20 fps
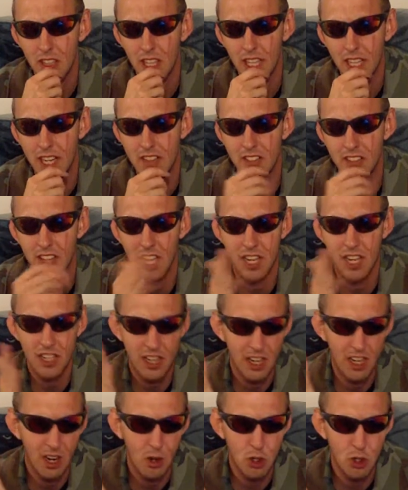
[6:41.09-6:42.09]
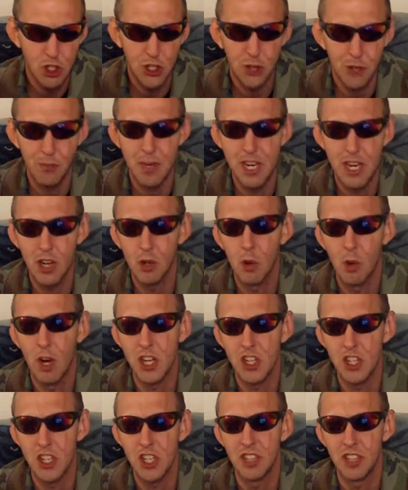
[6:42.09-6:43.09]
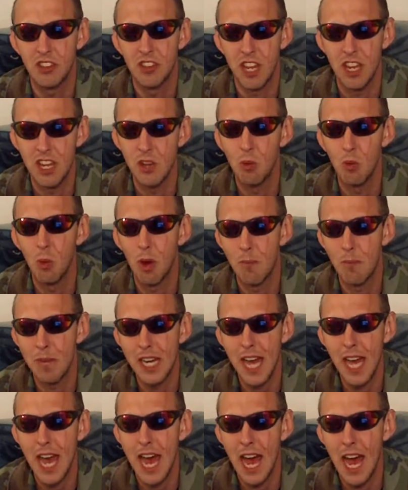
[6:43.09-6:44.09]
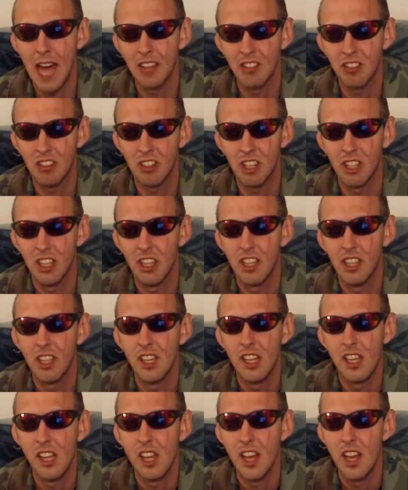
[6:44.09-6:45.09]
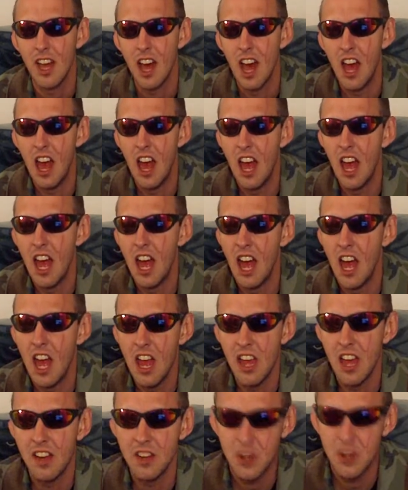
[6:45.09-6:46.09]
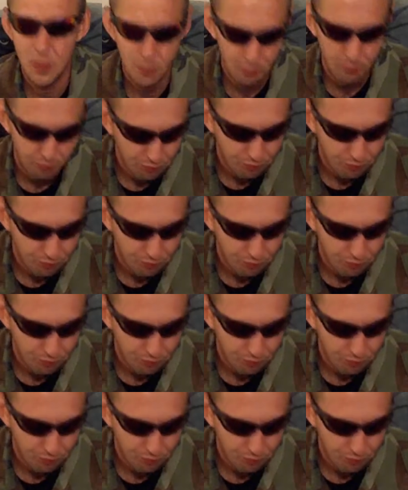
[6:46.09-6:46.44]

Like I said, shoot me your questions that you want me to ask, and